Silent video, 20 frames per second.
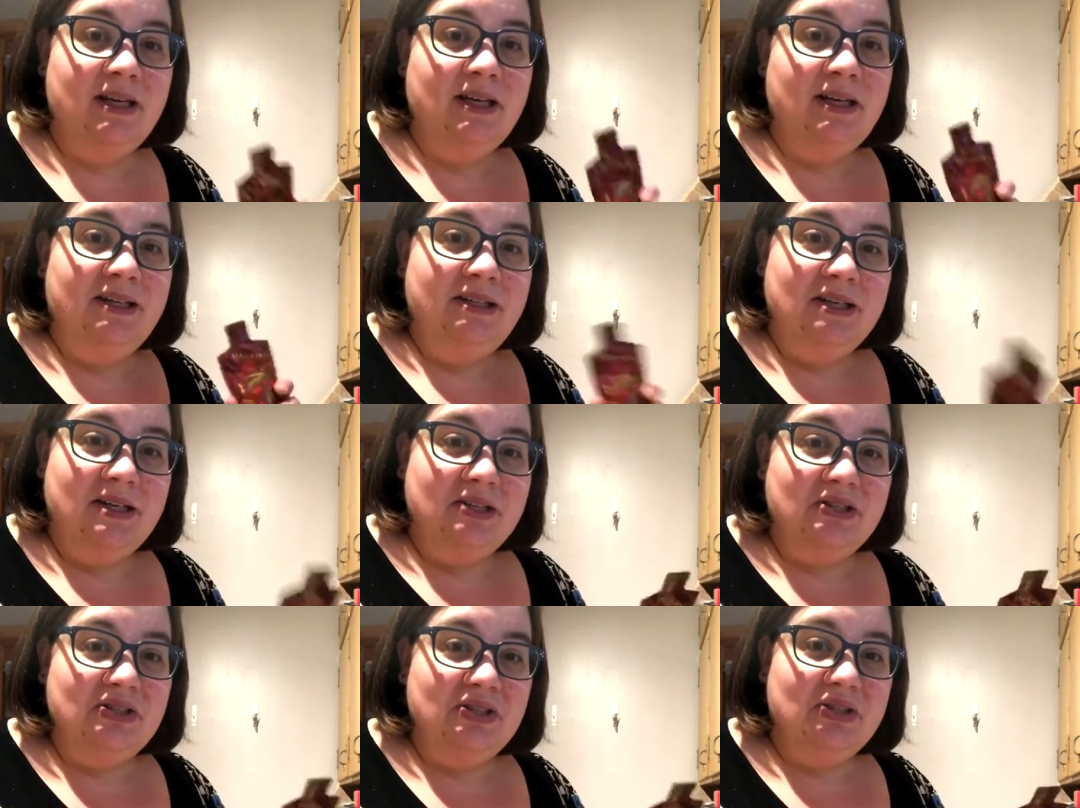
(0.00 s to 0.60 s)

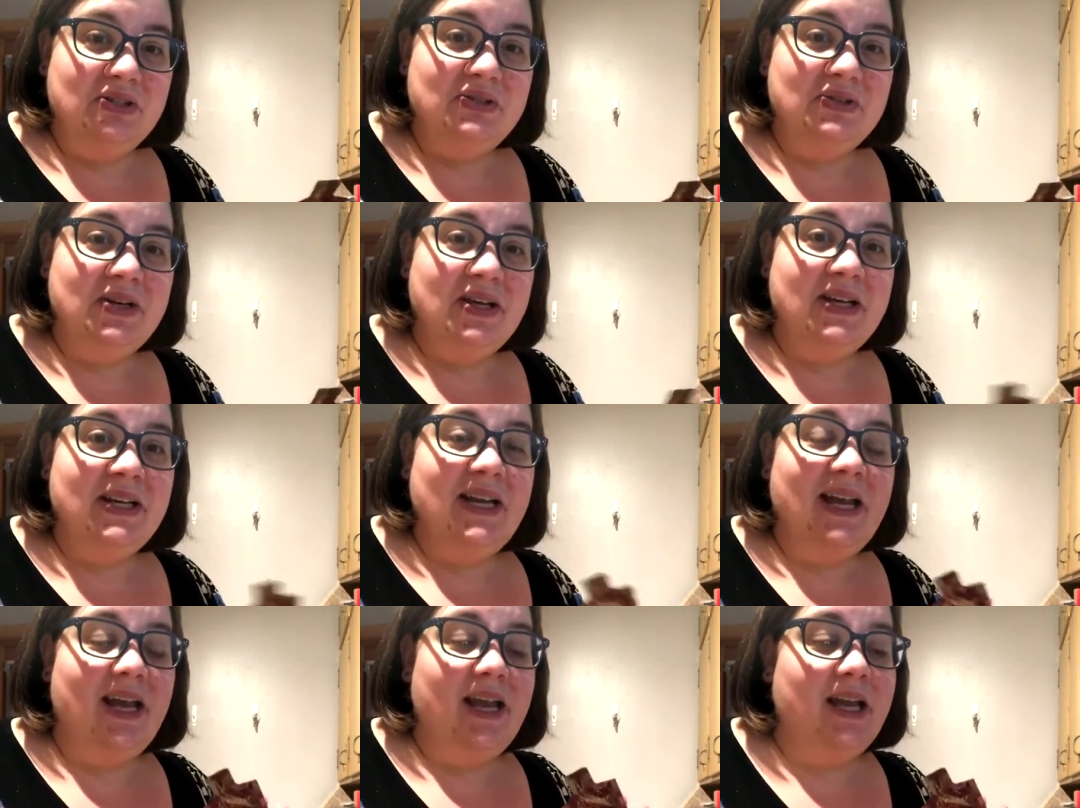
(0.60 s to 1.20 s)
young children,
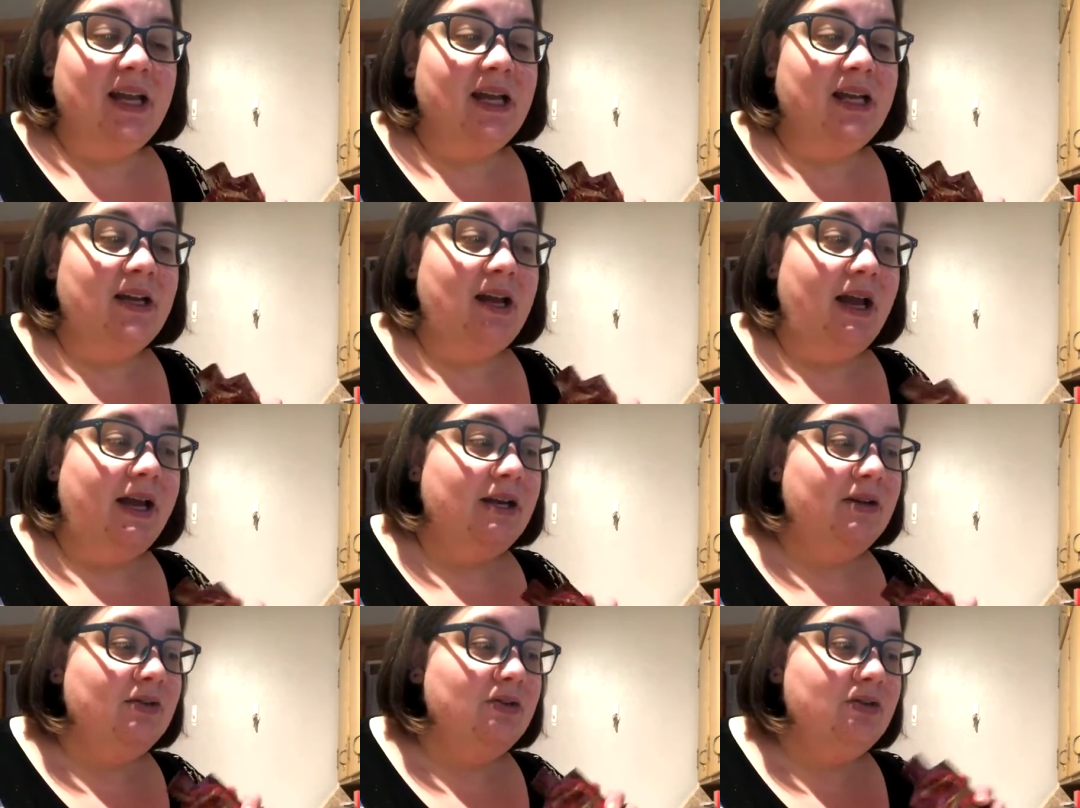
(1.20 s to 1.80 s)
and I
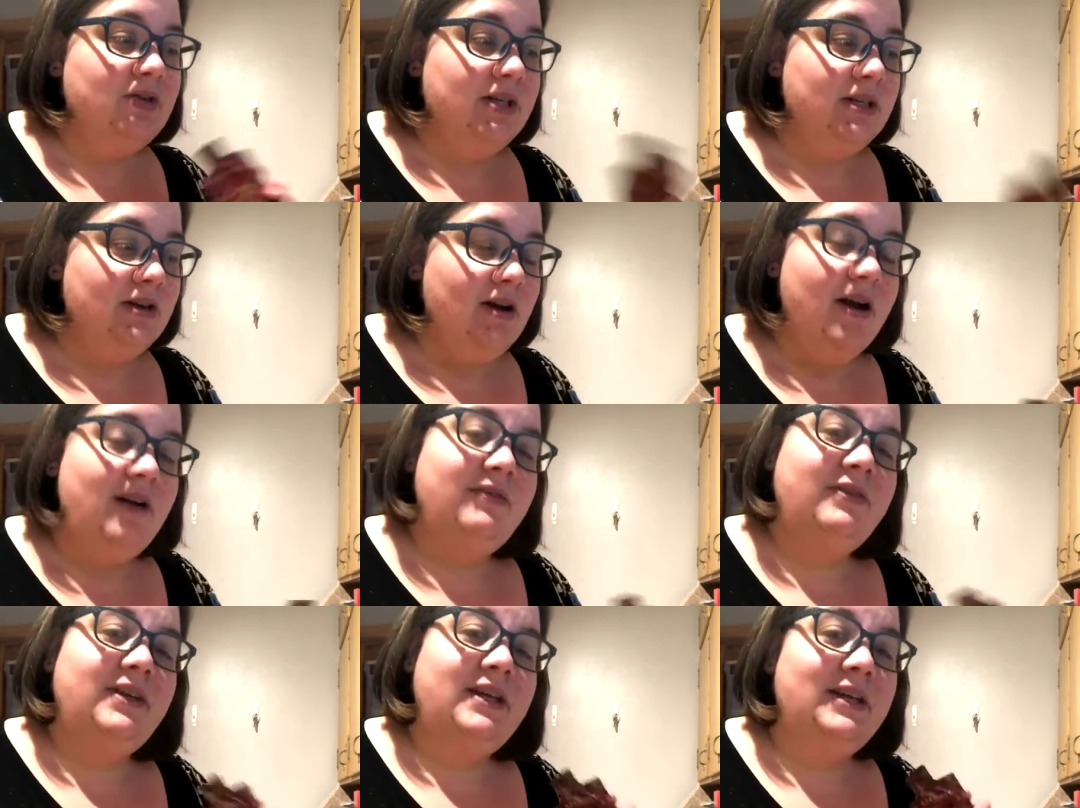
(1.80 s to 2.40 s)
don't drink
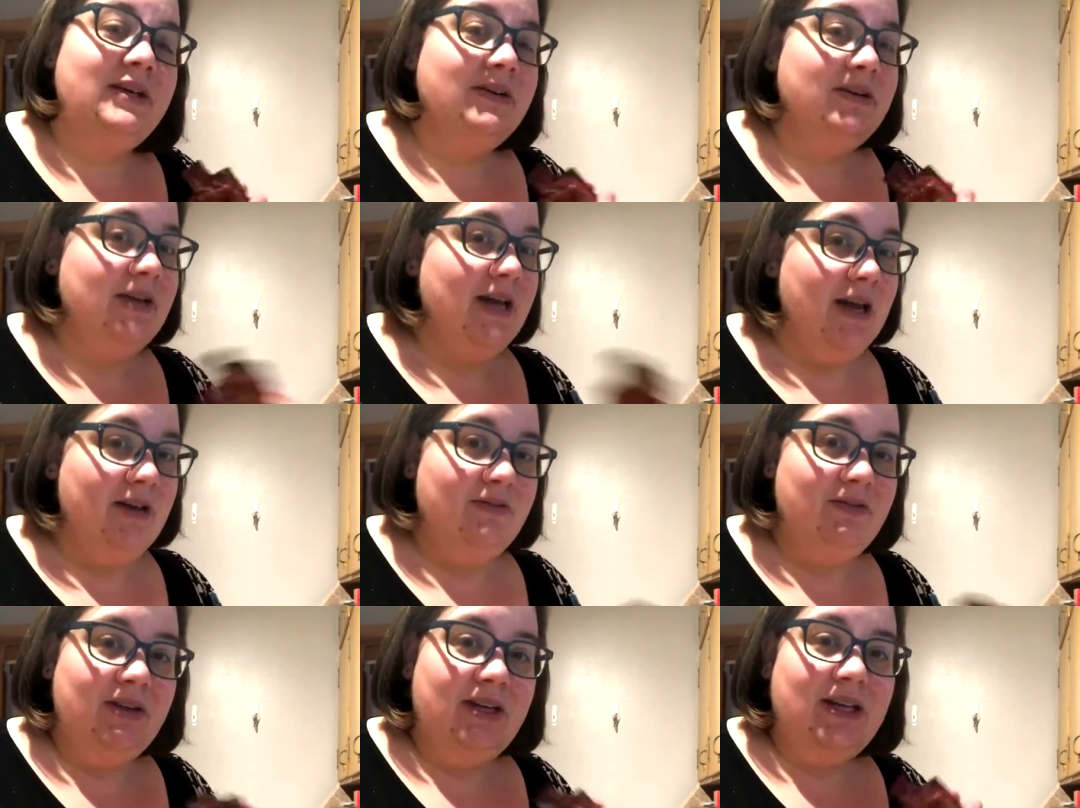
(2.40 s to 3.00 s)
coffee or
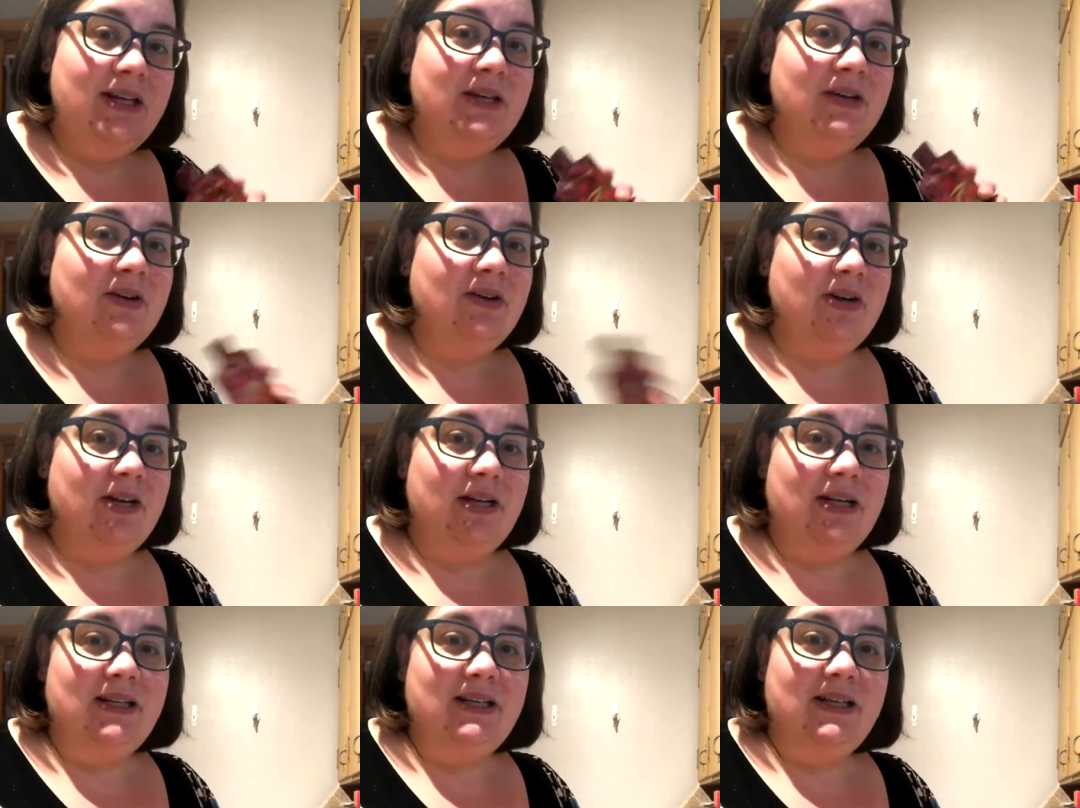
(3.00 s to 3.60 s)
caffeine or
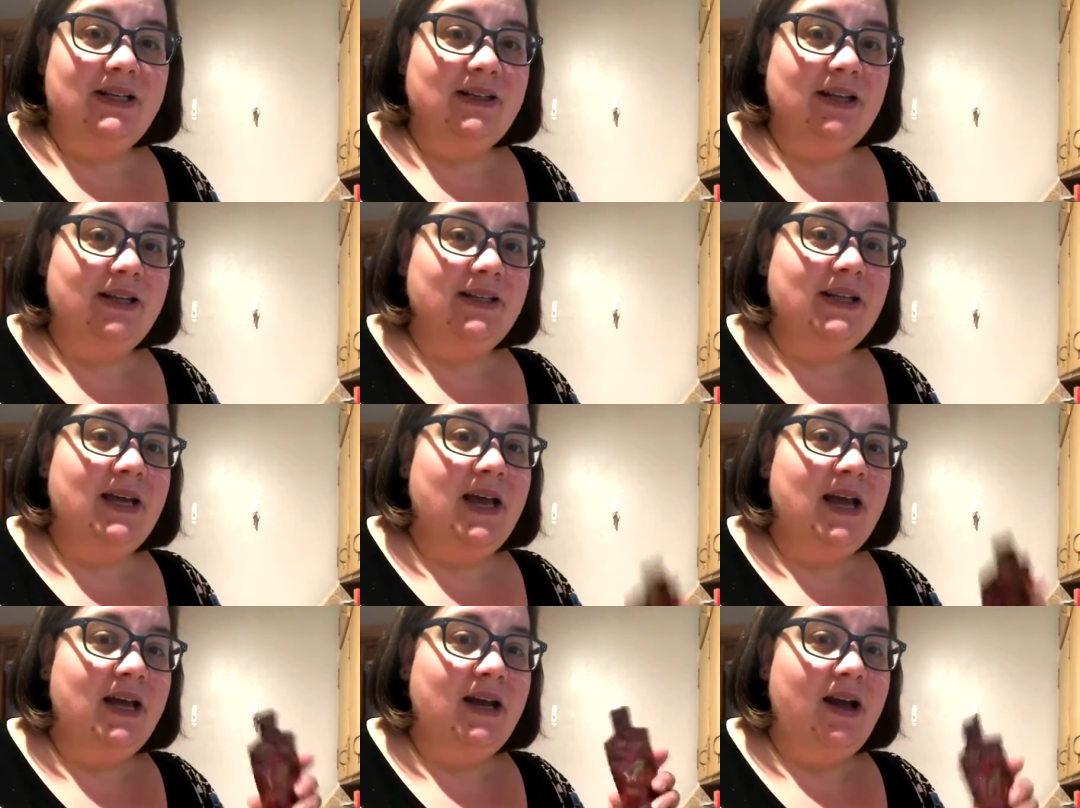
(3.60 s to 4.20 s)
anything like
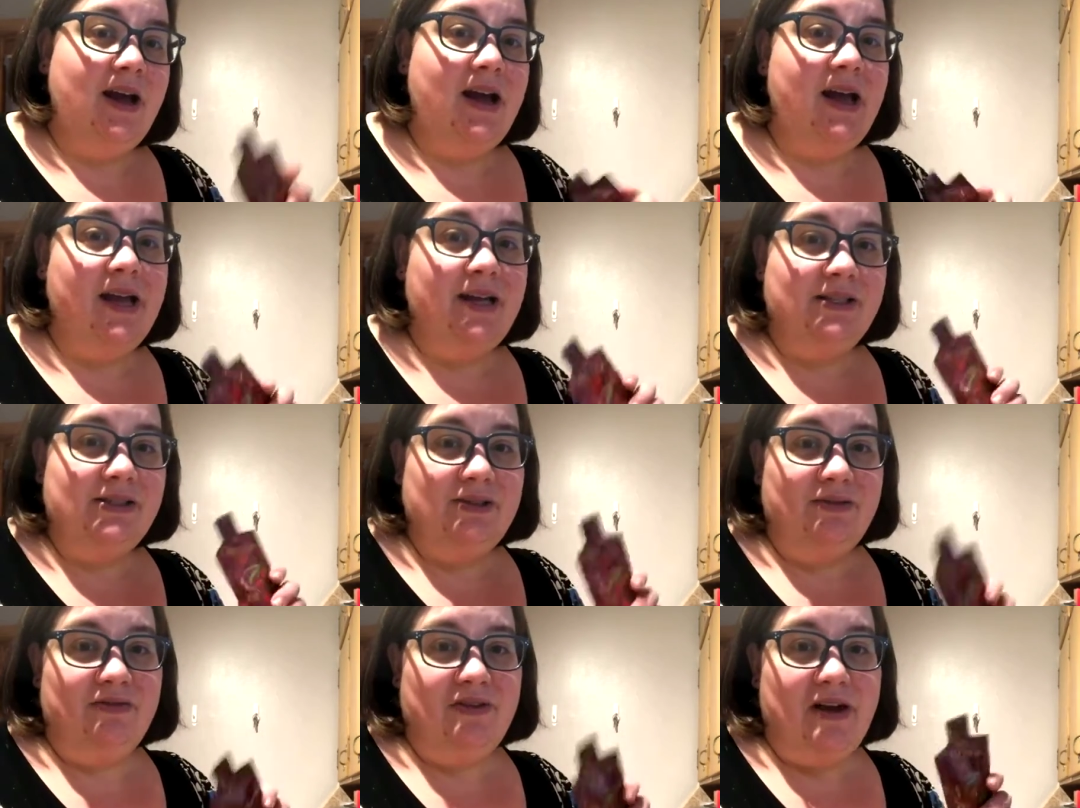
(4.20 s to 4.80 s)
that. I
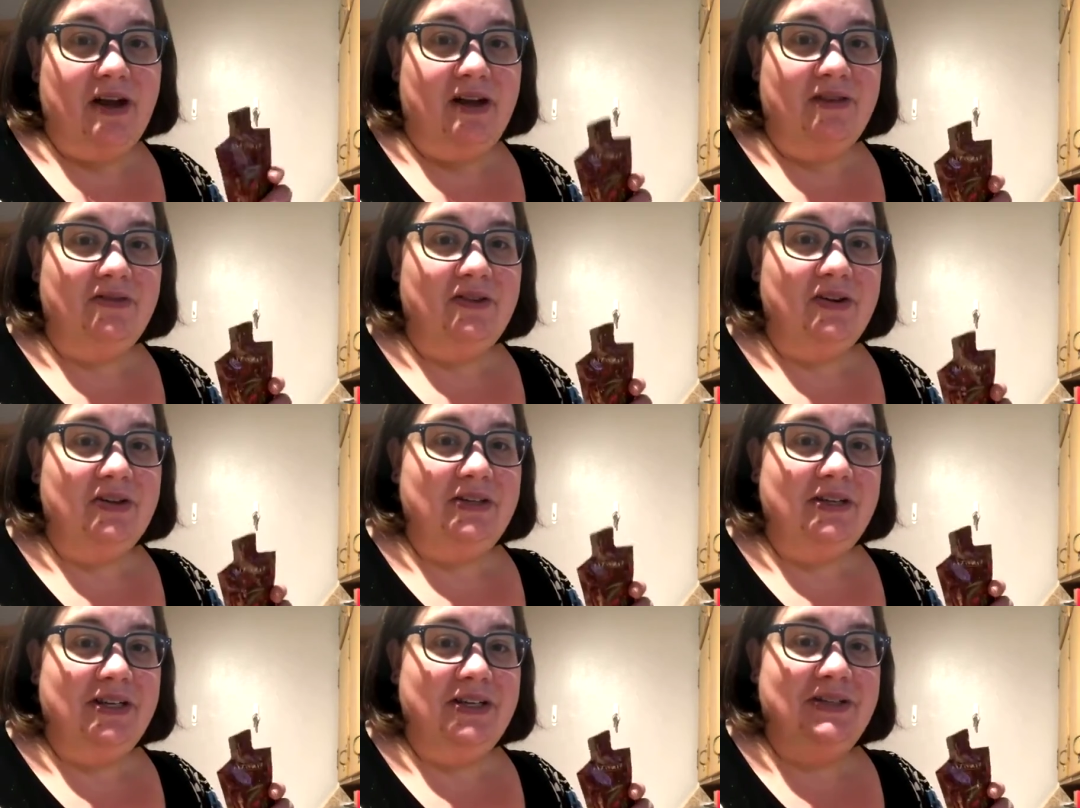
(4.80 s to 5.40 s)
survive
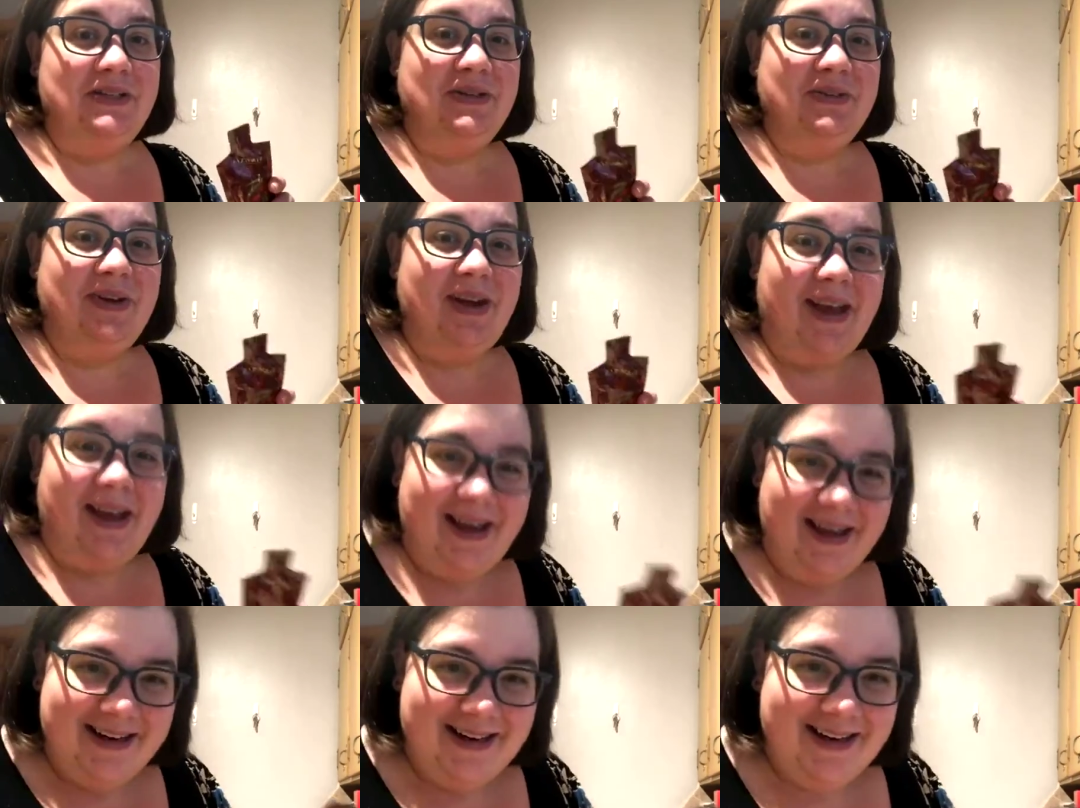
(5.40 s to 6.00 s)
on Ningxia
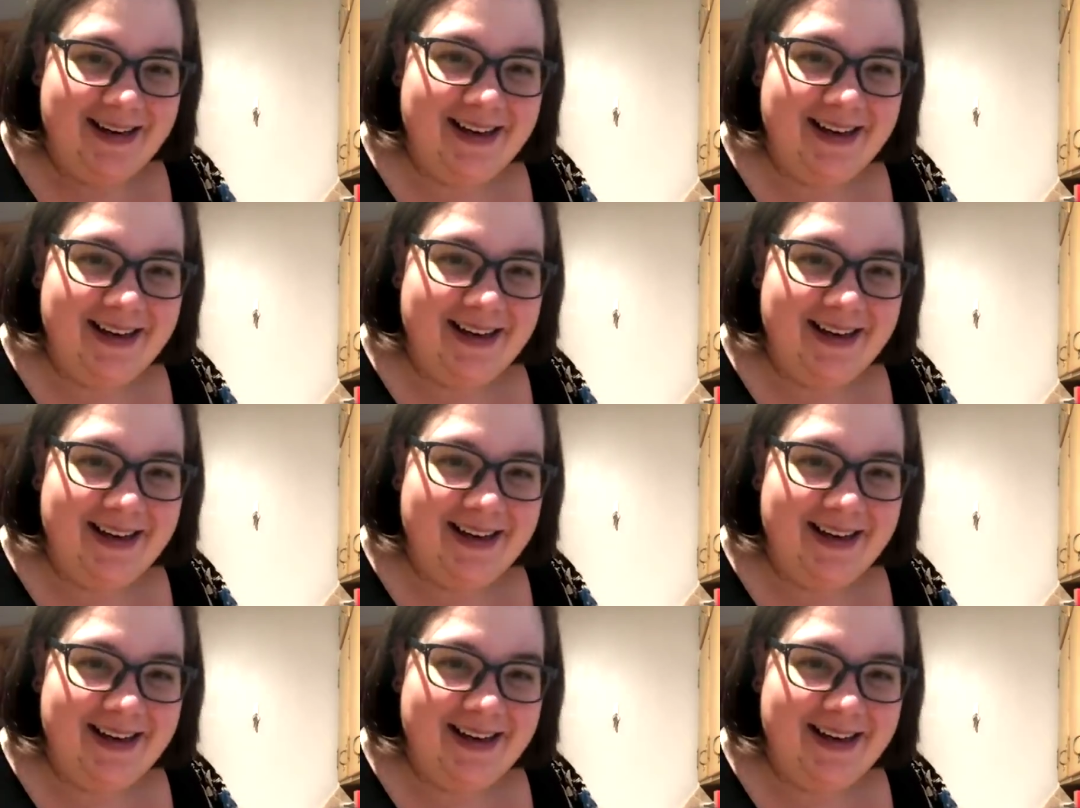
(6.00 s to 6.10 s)
Red.